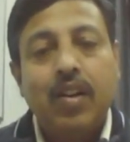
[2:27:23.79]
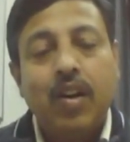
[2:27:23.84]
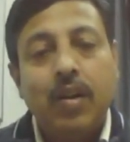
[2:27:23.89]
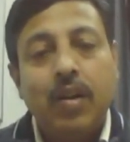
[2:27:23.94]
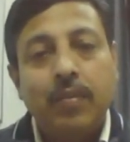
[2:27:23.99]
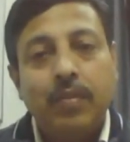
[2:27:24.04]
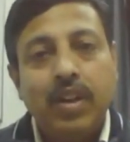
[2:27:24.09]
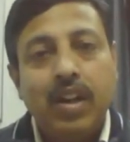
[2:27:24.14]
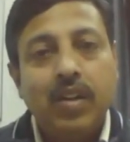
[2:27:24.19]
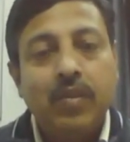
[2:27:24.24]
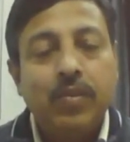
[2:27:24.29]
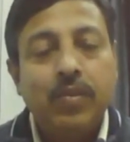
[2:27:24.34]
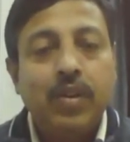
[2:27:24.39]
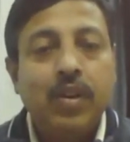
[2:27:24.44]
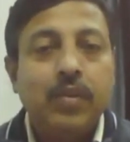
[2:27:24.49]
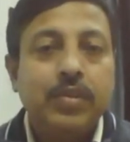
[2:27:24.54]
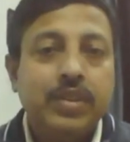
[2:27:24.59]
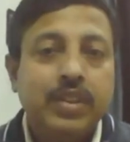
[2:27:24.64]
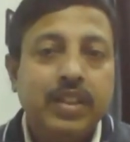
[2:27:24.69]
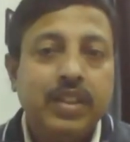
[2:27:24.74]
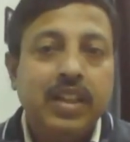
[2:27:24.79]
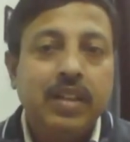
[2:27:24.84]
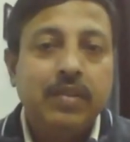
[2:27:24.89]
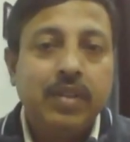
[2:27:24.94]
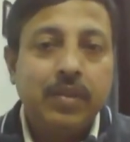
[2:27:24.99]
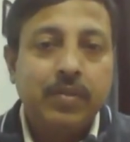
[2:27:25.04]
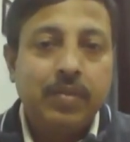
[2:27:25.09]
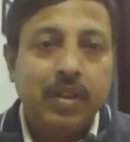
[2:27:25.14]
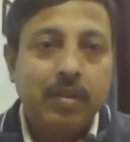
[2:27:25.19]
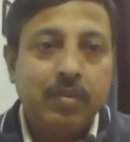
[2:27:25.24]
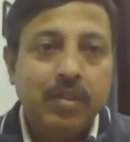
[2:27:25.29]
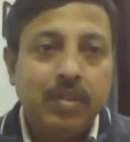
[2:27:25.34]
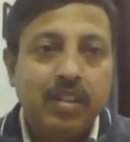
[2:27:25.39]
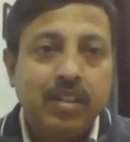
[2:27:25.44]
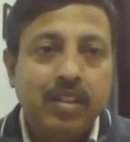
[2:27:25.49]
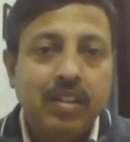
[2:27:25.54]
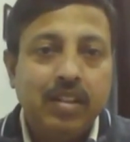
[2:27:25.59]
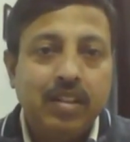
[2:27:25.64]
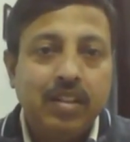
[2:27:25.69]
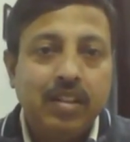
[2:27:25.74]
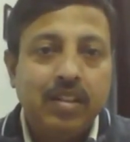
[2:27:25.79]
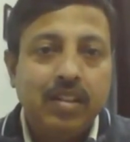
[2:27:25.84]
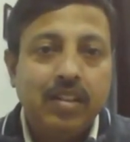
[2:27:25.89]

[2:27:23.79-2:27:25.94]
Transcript: On behalf of CDMR family,